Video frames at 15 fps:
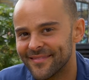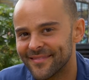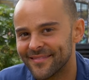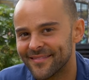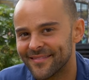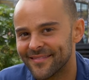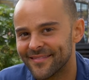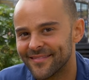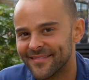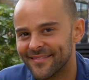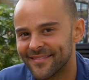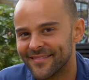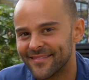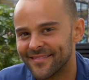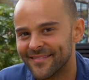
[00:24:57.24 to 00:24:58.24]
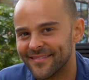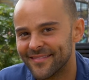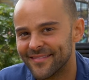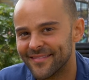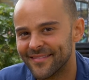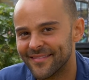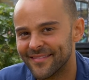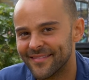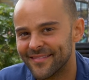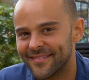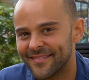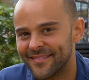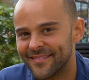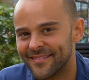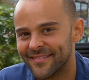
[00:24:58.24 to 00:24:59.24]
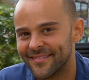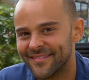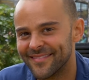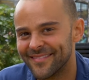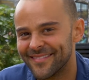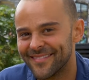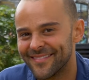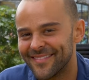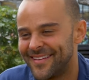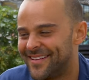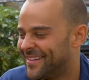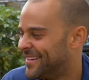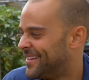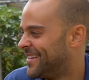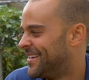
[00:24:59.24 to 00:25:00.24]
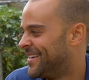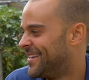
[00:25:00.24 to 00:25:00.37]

(silent)